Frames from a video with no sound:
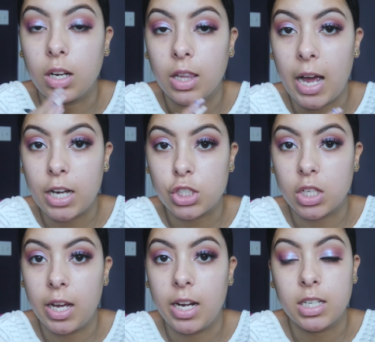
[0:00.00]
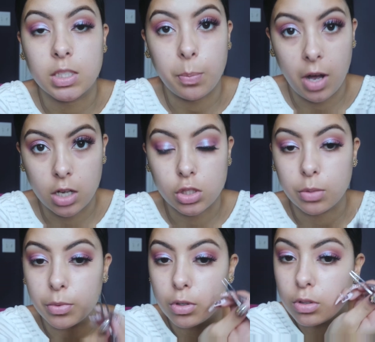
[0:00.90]
lash line as
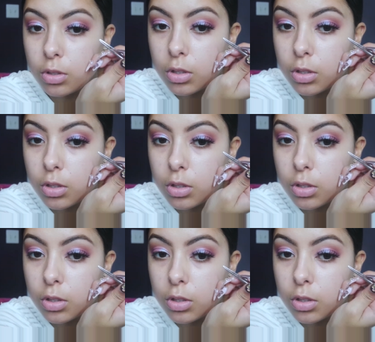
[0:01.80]
possible.